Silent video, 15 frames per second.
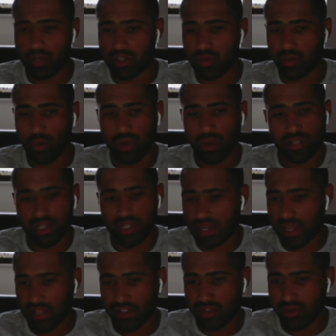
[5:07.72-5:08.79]
when he's talking to the
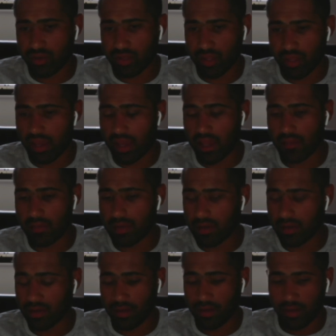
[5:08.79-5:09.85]
lads during the game,
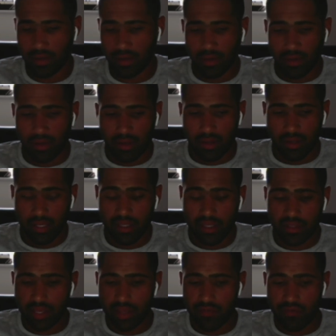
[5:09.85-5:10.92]
and
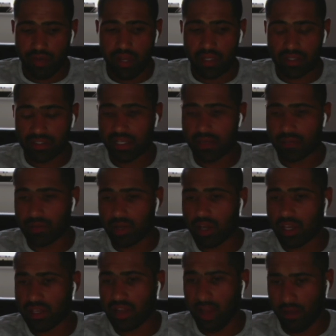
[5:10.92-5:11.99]
he really seems like
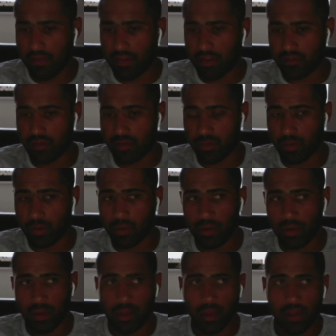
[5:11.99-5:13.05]
he's loving his football.
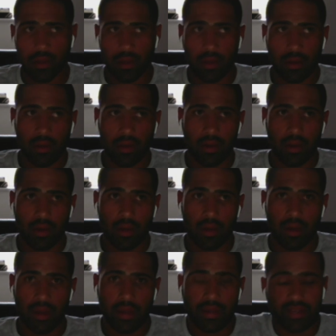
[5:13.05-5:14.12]

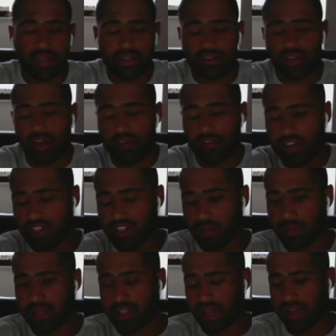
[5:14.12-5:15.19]
I think it's
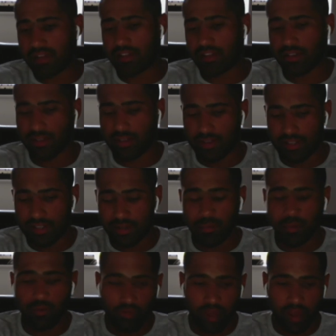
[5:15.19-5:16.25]
going to be down to the
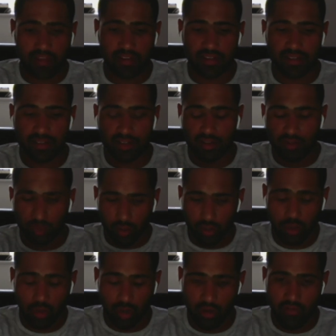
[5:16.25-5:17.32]
simple fact is, do
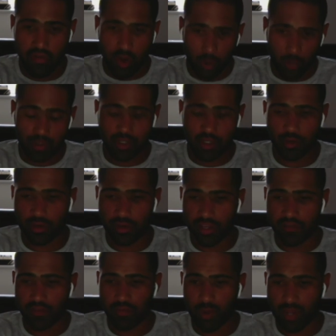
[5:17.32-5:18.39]
you want to have an
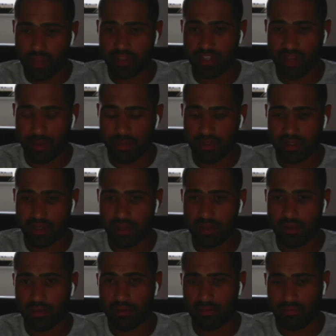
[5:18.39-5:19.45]
opportunity of winning the Champions
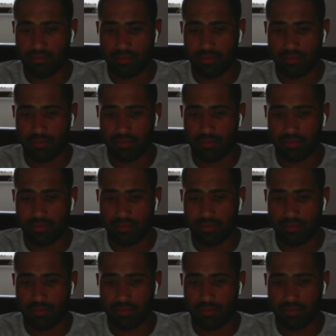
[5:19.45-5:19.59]
League?